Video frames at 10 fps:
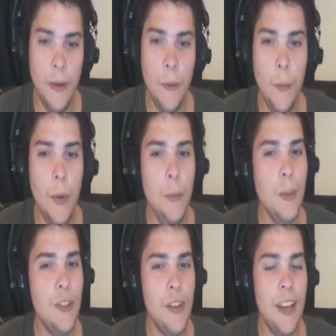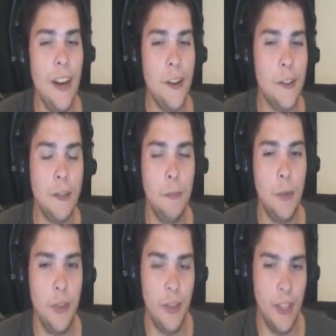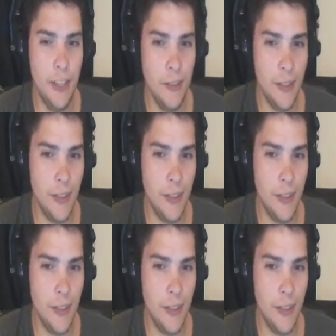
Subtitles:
When was the character boost announced?